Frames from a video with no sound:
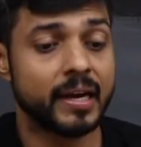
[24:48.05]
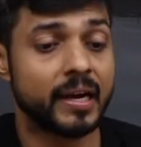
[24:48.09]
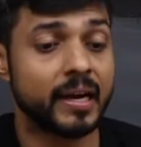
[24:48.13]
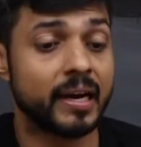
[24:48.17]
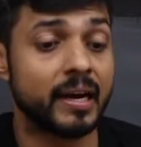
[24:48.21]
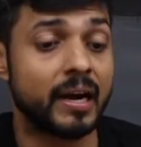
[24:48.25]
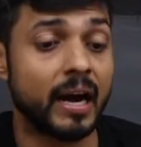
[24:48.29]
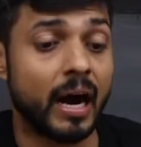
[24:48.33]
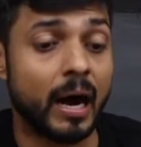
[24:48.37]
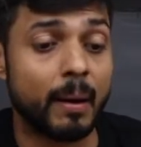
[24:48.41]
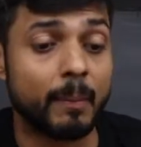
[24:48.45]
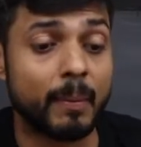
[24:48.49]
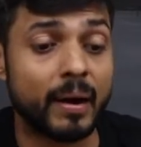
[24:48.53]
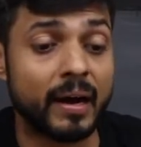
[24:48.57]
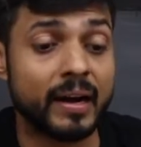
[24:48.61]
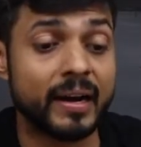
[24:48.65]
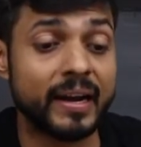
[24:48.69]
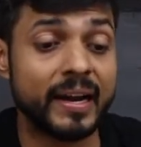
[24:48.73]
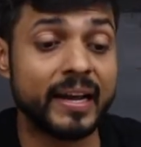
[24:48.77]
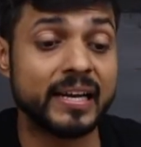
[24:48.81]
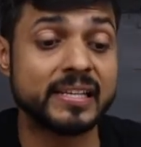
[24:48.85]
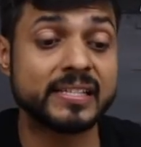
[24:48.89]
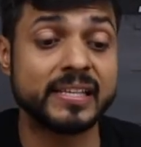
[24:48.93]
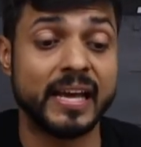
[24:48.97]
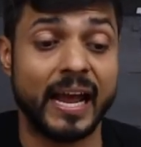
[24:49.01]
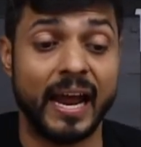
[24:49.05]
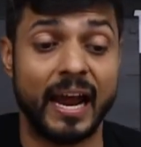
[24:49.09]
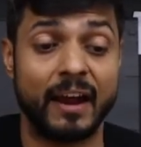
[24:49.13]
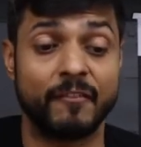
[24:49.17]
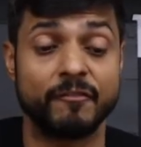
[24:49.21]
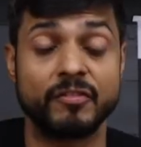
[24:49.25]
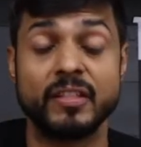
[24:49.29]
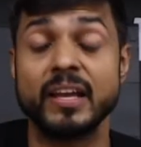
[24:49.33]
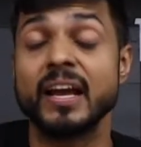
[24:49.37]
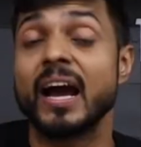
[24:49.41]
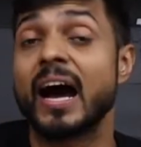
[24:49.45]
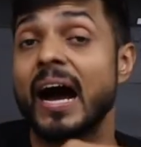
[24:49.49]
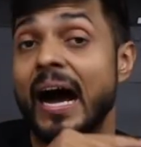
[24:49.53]
Gamma rays have
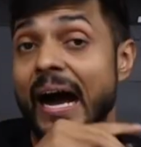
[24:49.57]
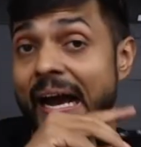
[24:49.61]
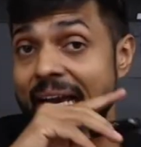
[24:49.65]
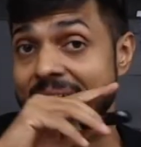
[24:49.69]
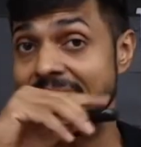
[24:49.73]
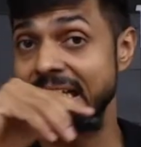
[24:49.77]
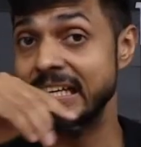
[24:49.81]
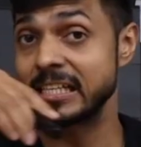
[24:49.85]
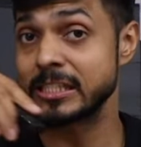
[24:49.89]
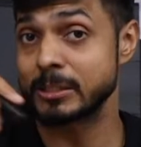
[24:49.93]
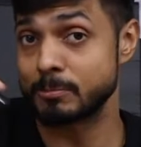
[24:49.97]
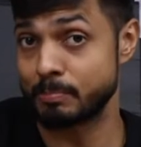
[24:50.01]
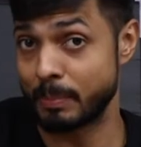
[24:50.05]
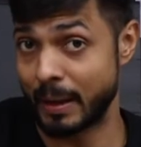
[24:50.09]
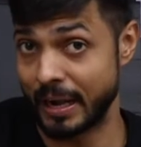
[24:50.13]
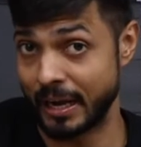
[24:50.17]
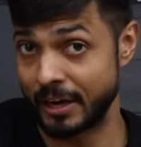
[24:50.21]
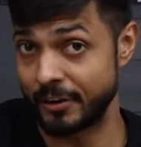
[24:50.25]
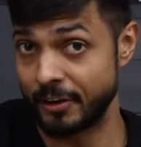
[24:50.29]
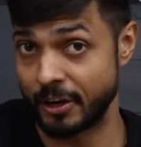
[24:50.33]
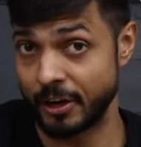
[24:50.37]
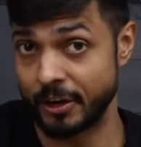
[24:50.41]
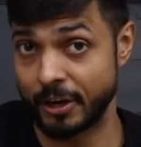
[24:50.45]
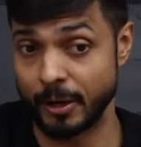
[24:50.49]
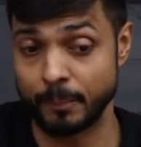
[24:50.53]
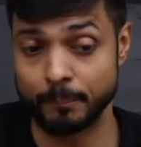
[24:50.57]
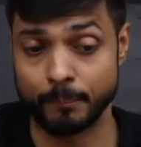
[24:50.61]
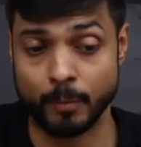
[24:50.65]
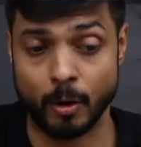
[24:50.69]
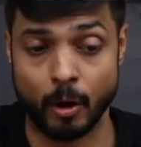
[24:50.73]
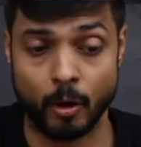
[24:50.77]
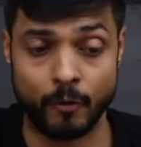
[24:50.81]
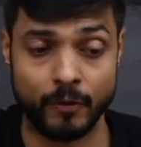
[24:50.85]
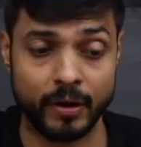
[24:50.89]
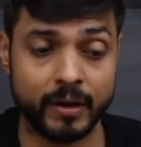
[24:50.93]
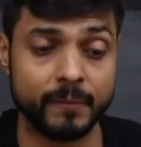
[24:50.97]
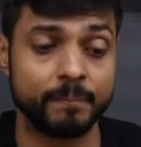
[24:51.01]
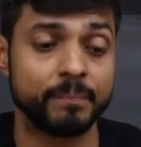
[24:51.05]
the highest penetrating
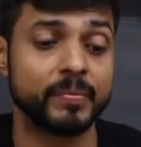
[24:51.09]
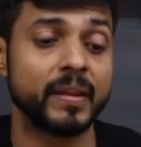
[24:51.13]
power.